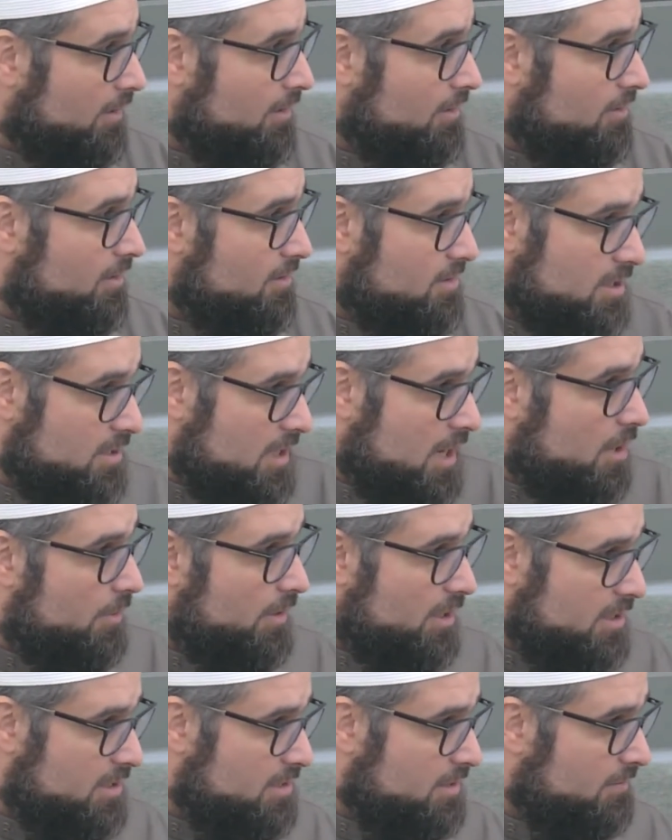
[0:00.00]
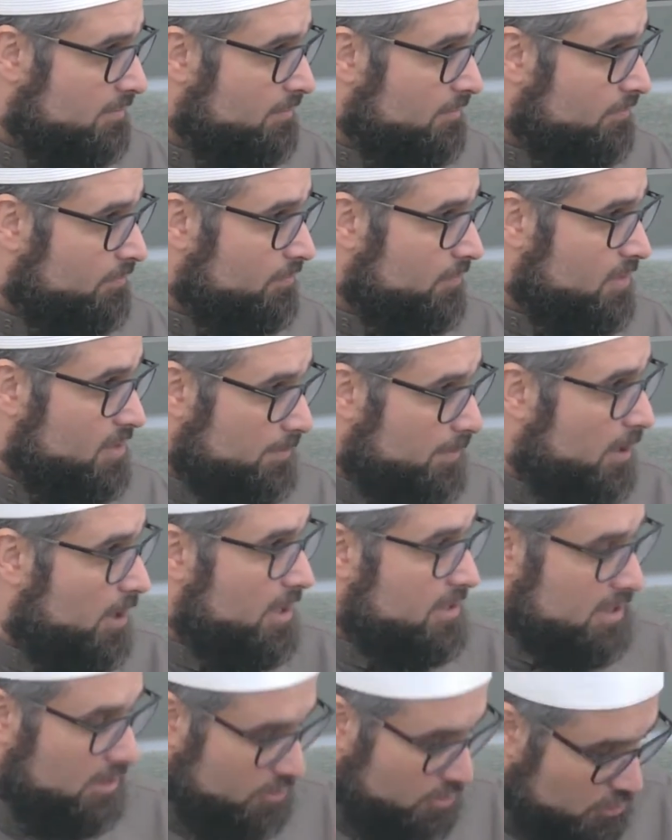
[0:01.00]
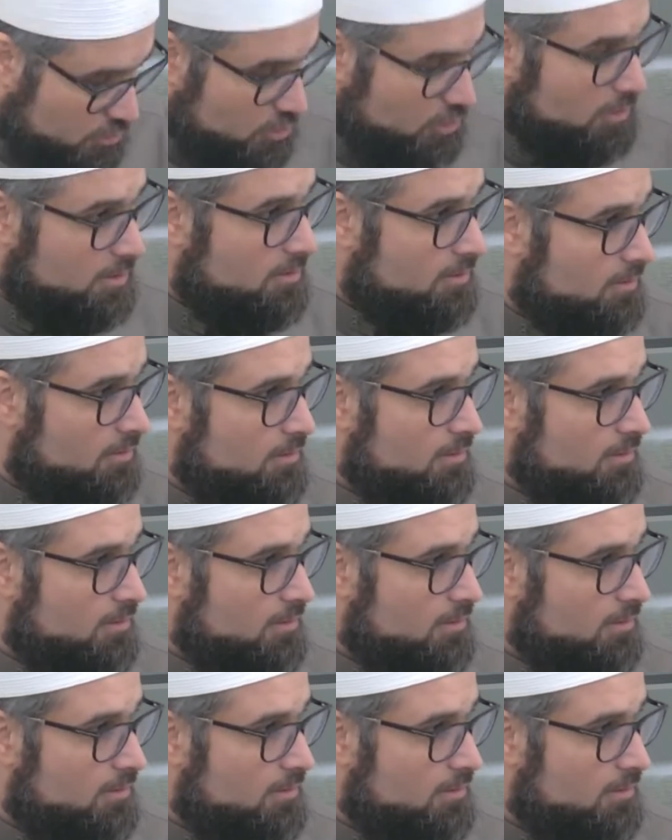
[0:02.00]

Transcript: It's just how it is. It's understood